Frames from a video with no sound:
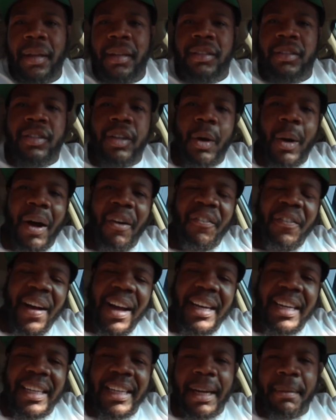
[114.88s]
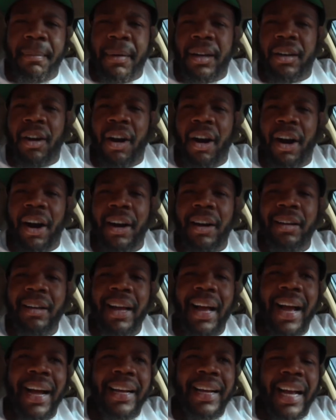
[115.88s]
So I finally get my car.
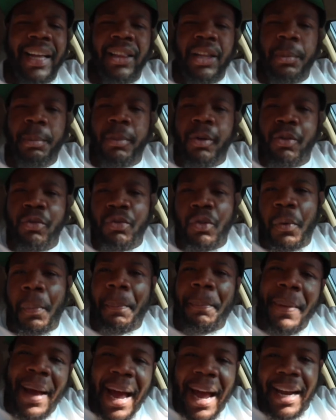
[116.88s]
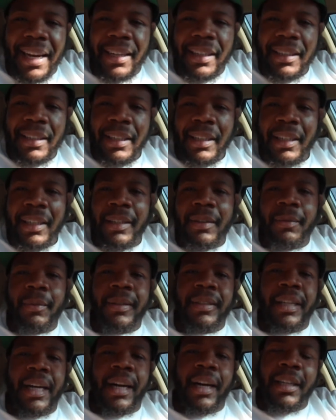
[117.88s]
I got the moonroof back
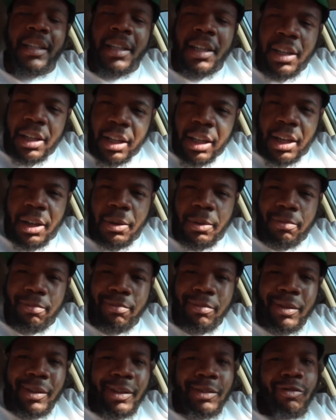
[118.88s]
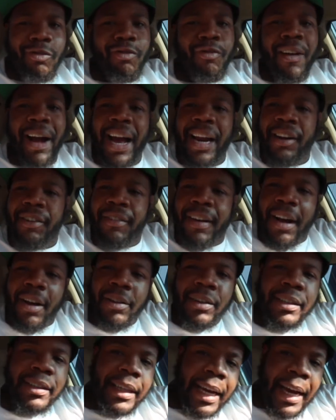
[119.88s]
with the underglow, riding
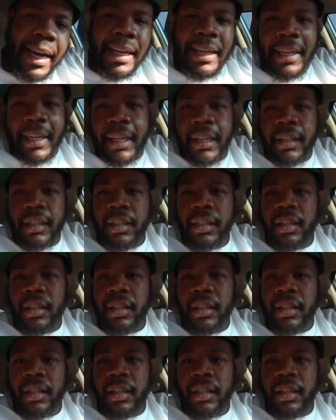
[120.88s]
around getting it.